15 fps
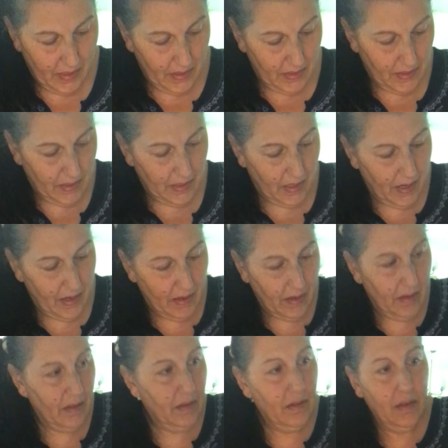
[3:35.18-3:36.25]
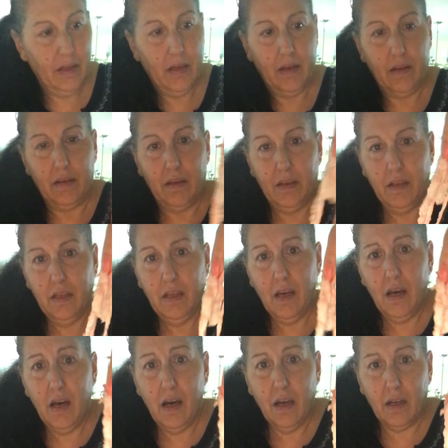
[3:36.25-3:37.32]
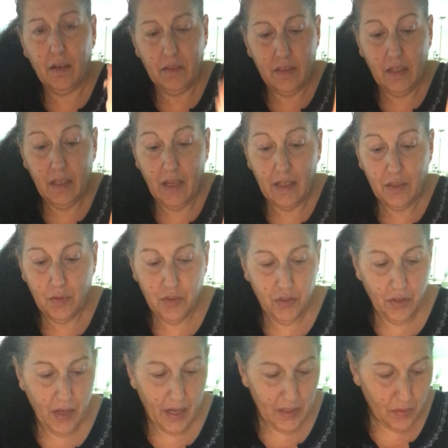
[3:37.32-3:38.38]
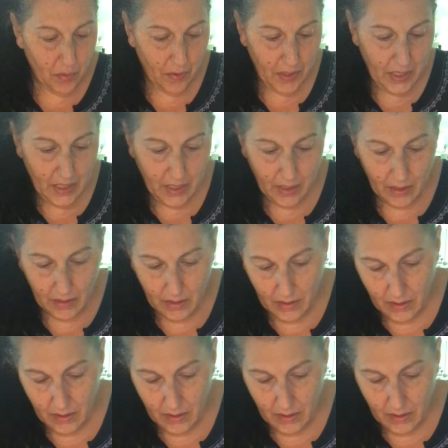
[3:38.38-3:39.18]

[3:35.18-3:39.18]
See that? Look at that. Yuck! See, that's what you guys were eating.